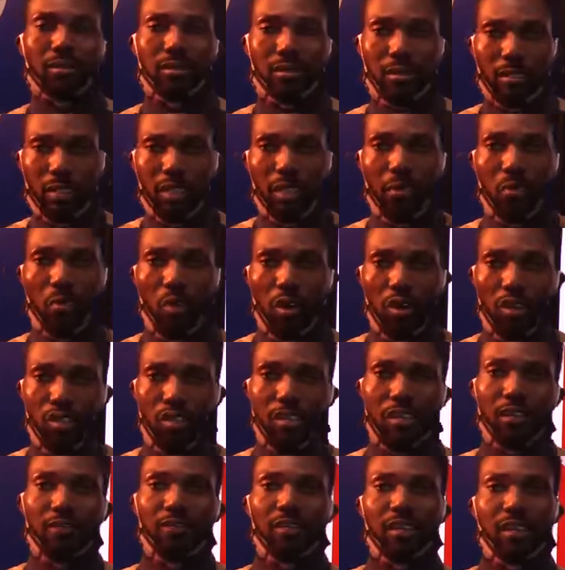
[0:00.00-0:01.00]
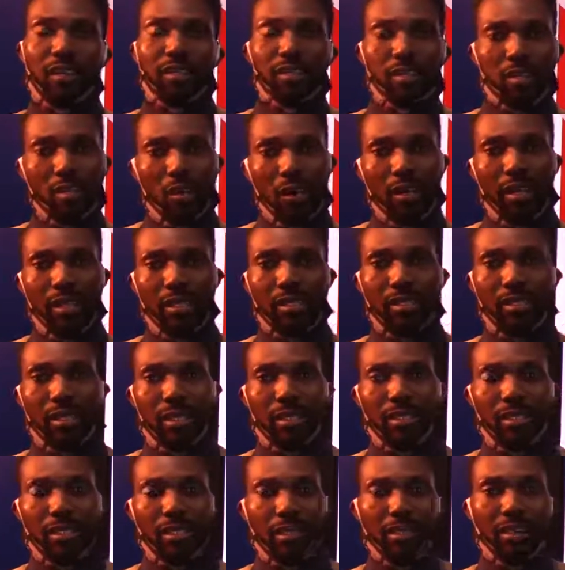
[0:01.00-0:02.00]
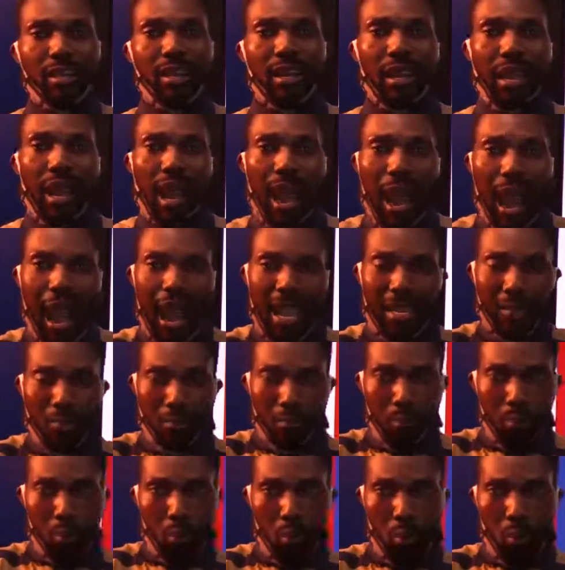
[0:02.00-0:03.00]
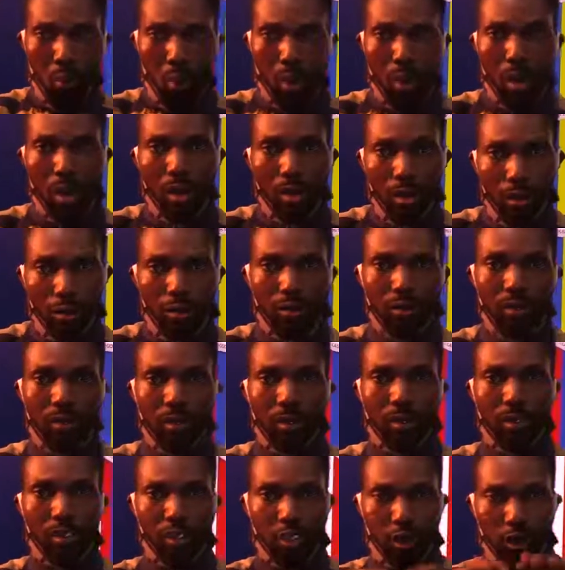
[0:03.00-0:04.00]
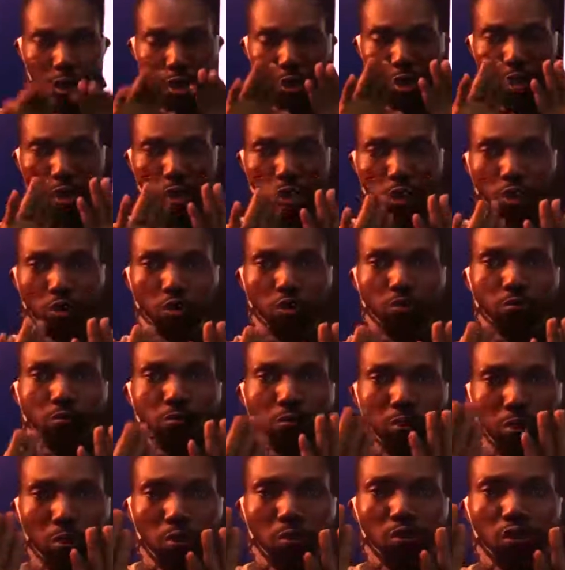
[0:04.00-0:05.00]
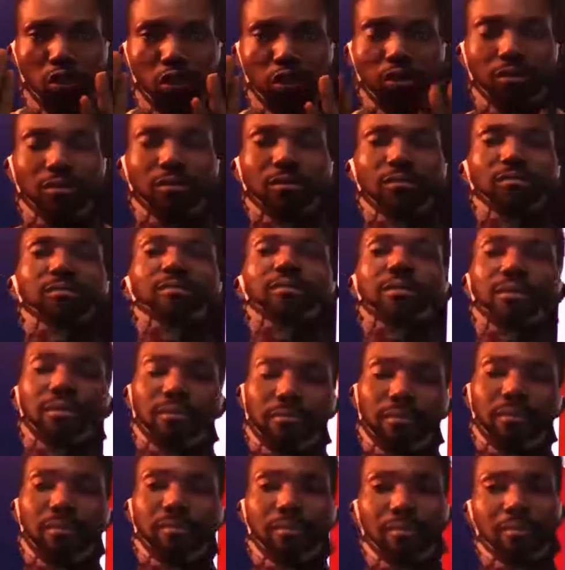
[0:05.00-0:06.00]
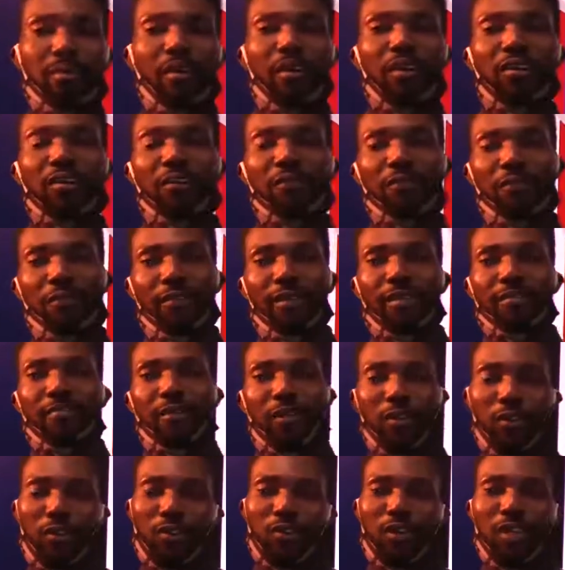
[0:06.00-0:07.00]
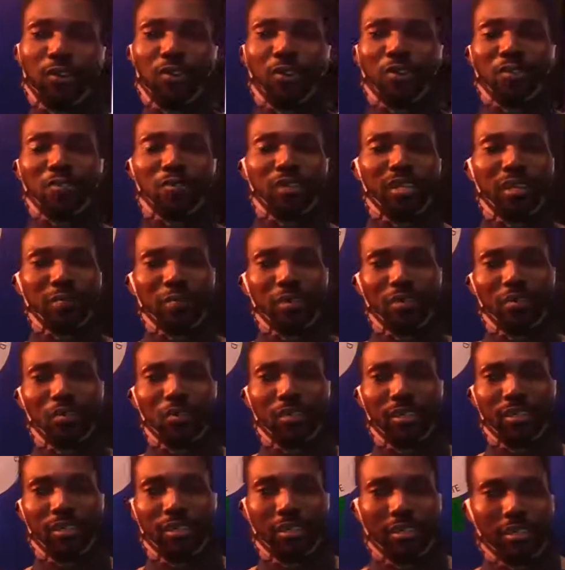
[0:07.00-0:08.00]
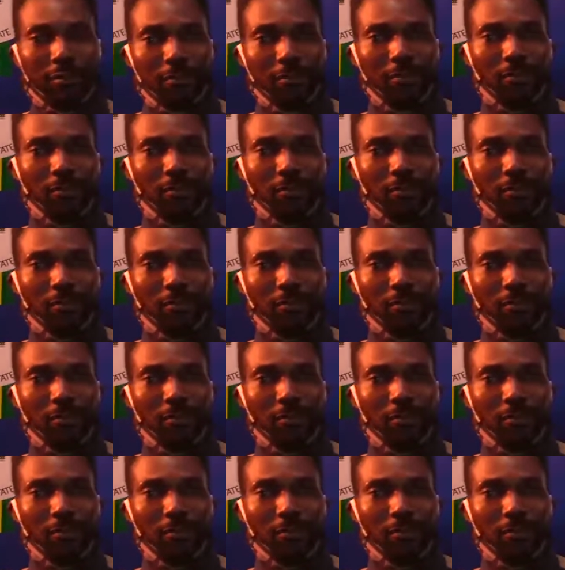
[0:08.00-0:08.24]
The words of the song is this: I pull, you push. Be on your feet because we are going to demonstrate it.